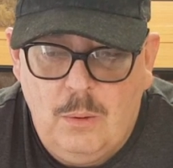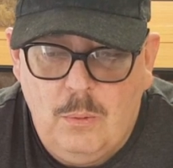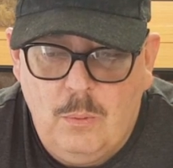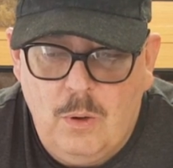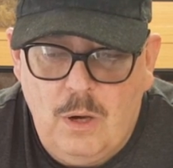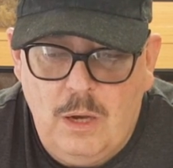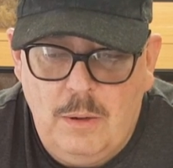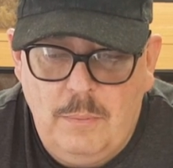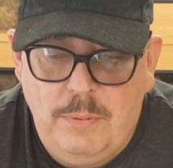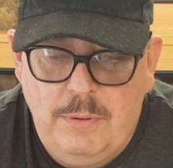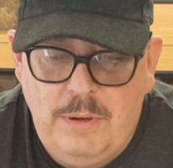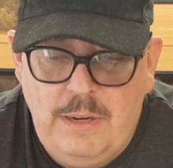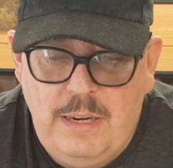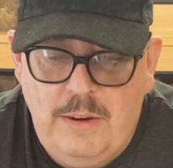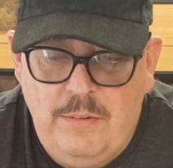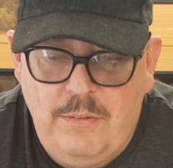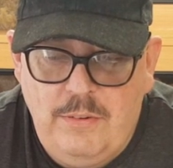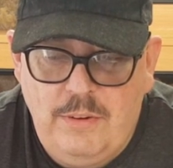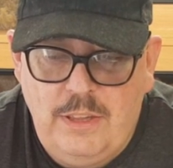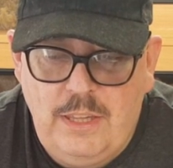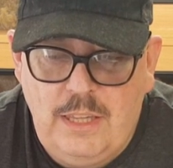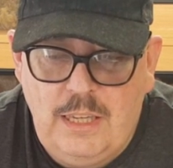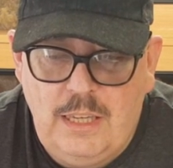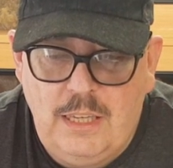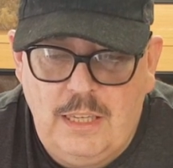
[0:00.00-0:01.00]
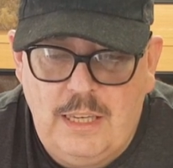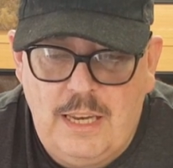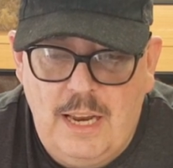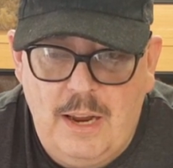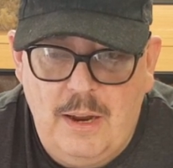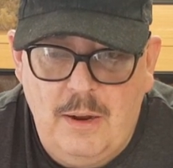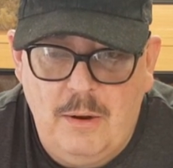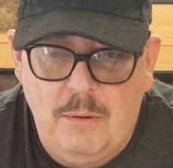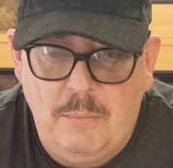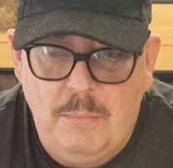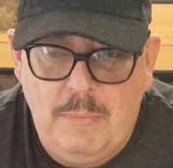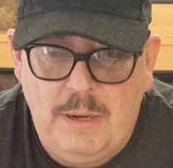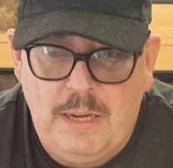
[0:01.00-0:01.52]
wiping everything
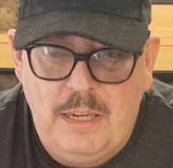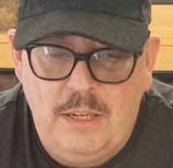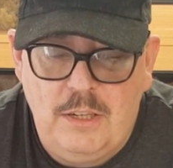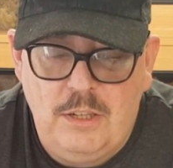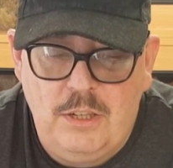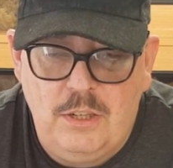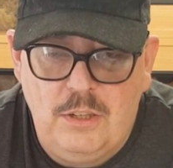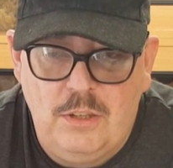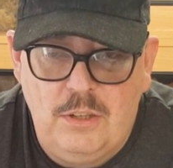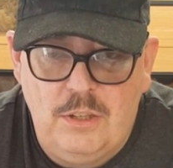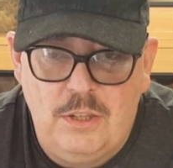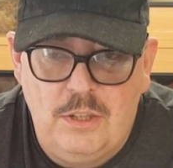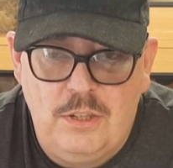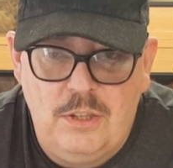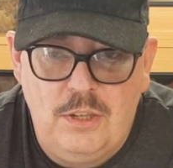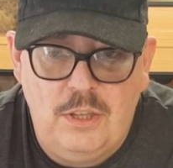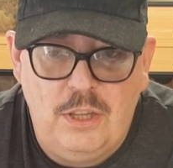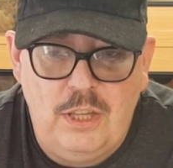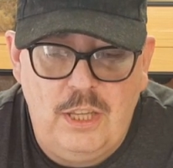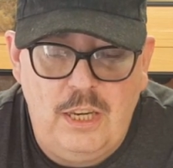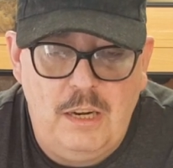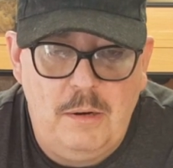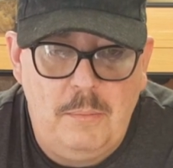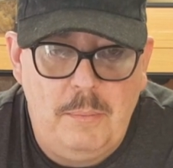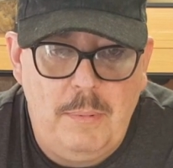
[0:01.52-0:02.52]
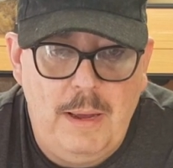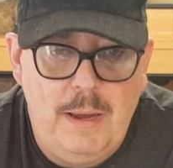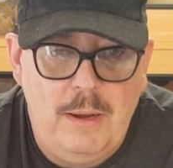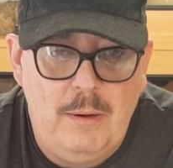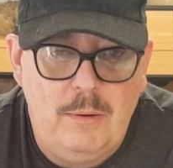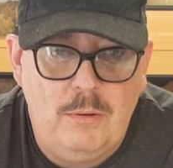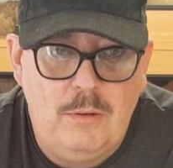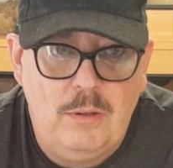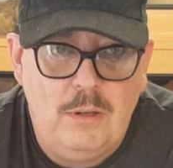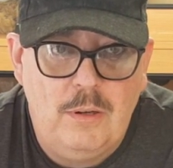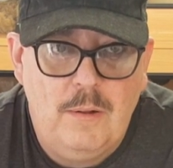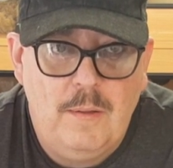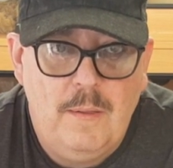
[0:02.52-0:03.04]
down, making sure there's nothing
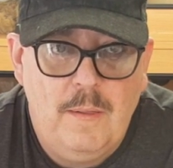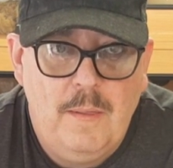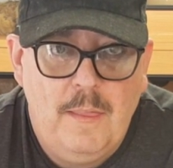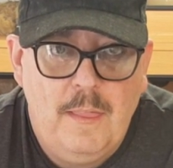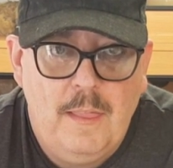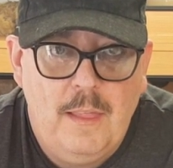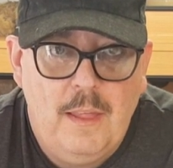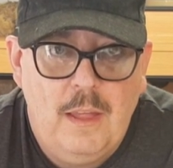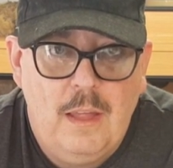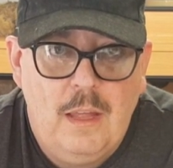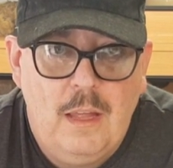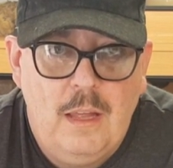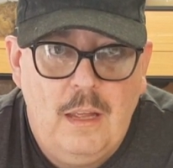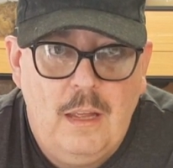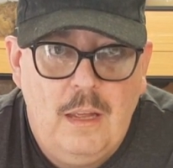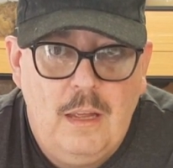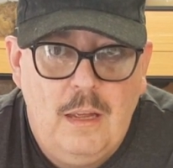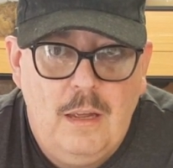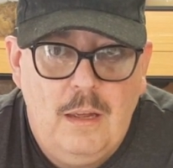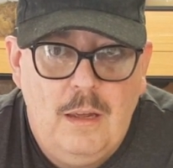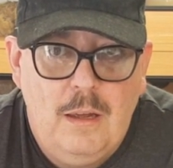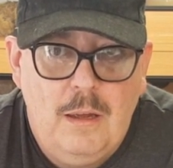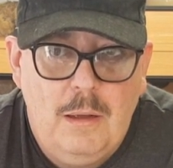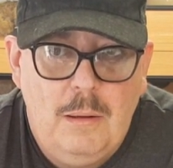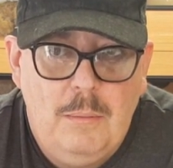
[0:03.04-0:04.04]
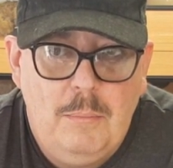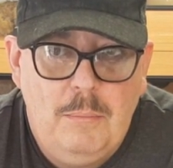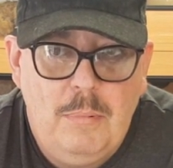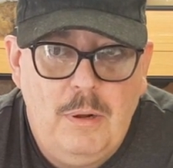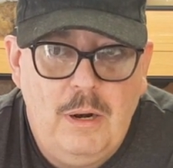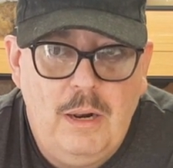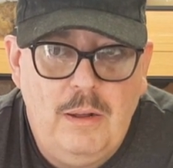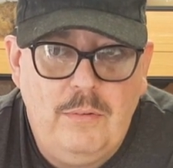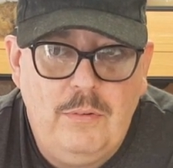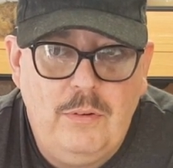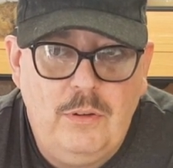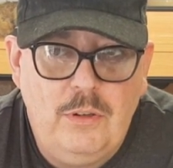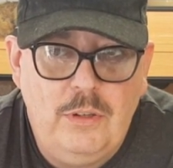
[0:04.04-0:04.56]
about. But
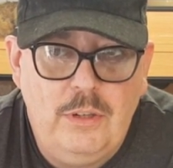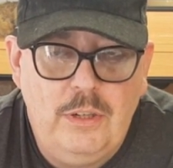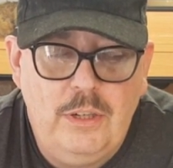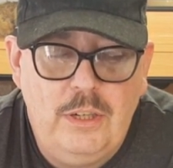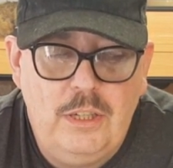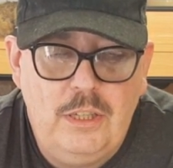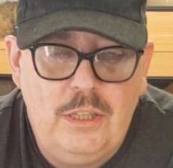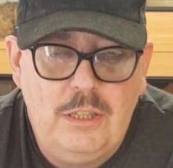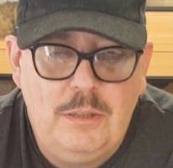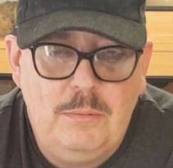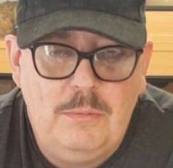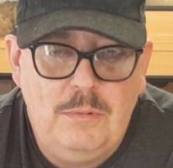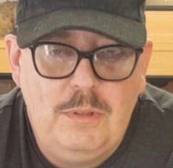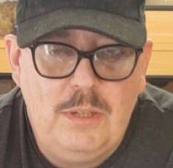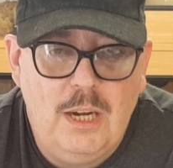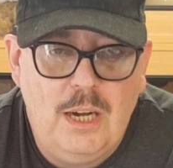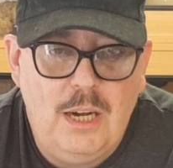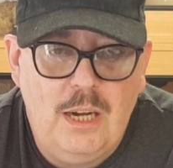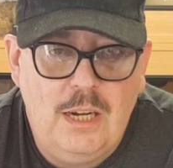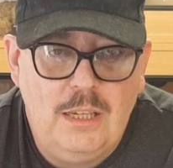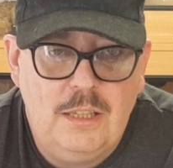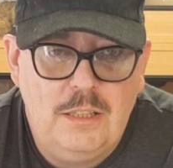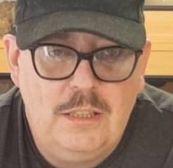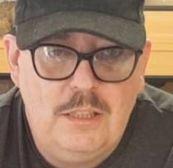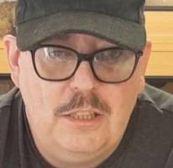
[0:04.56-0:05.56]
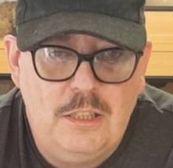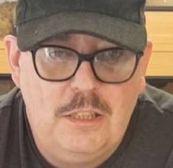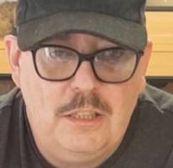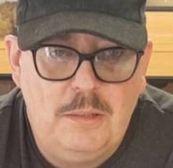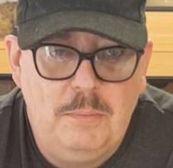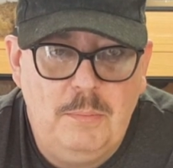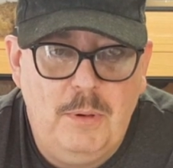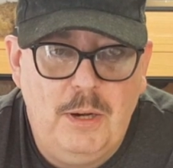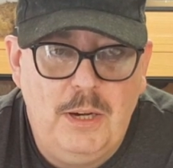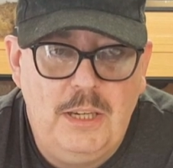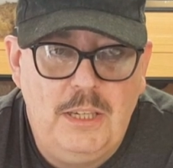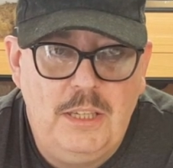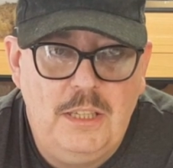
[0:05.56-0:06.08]
I've ordered some Tarsus
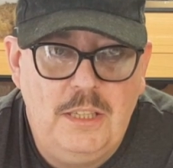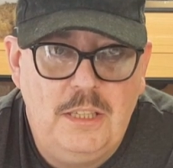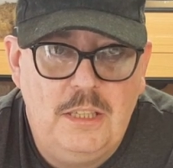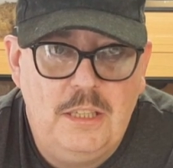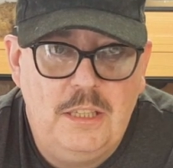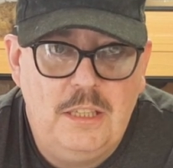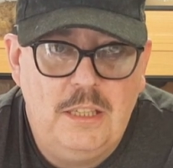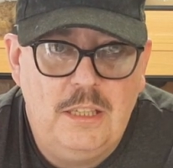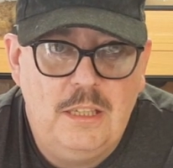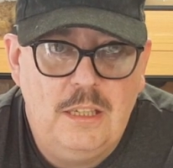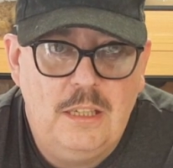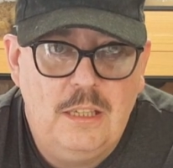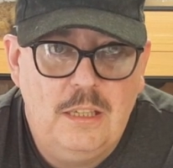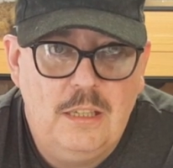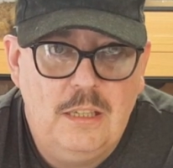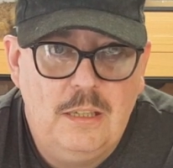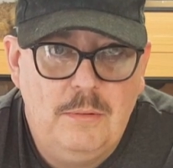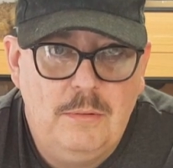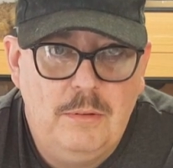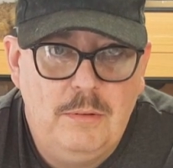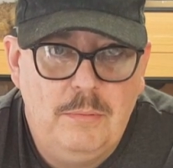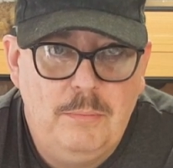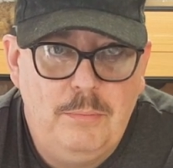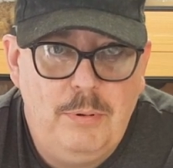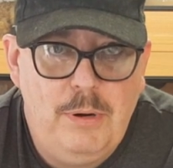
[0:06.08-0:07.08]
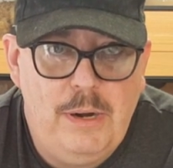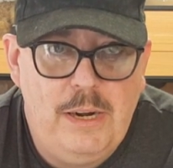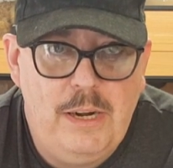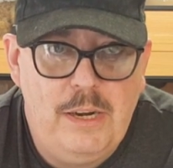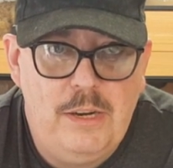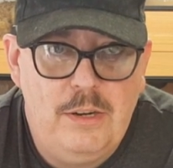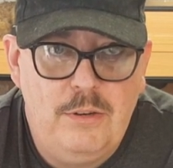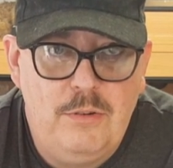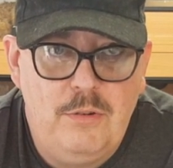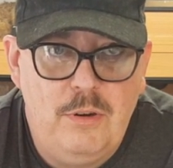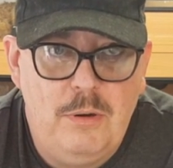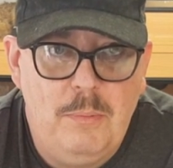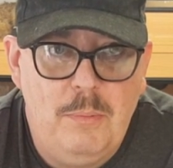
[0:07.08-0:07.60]
mites,
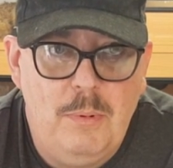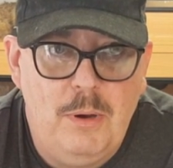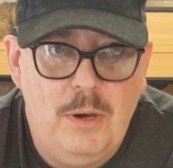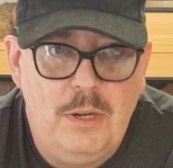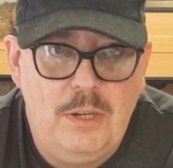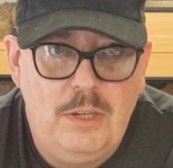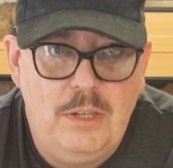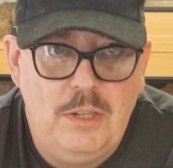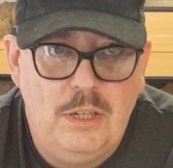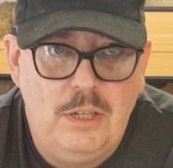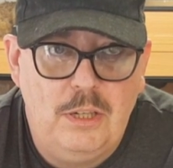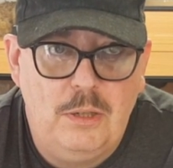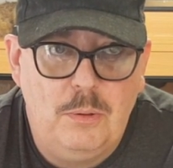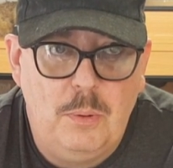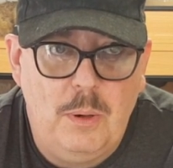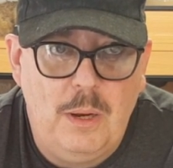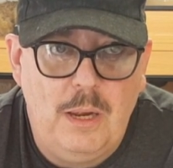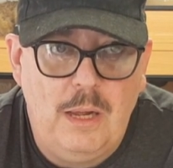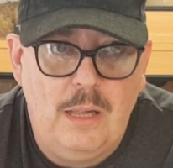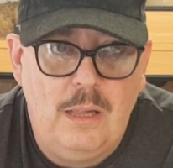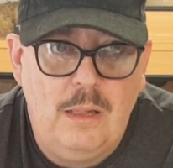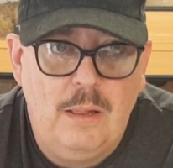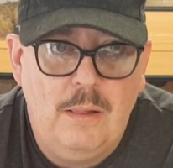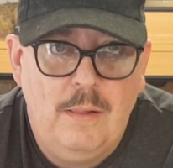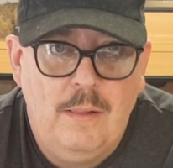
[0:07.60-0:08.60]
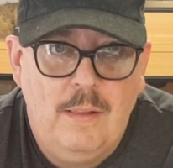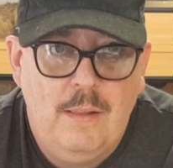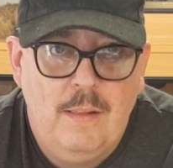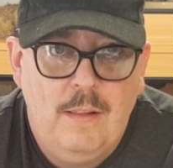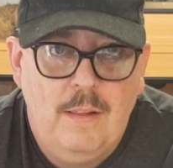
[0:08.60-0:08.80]
predatory mites as well,